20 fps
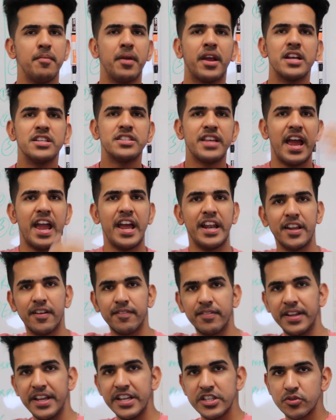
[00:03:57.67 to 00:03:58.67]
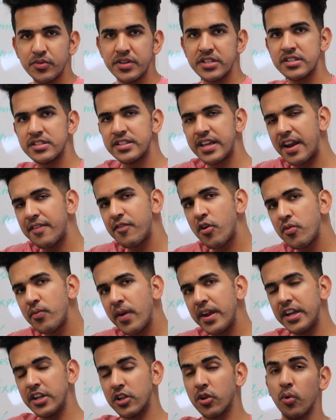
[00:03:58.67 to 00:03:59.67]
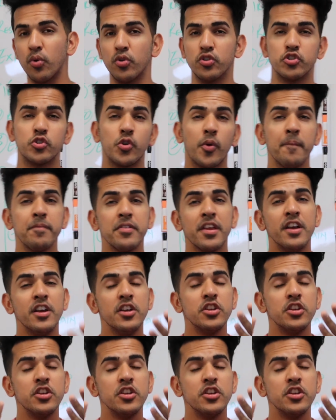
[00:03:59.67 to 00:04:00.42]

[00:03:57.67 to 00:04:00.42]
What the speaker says: because any of these reasons that I've already told you,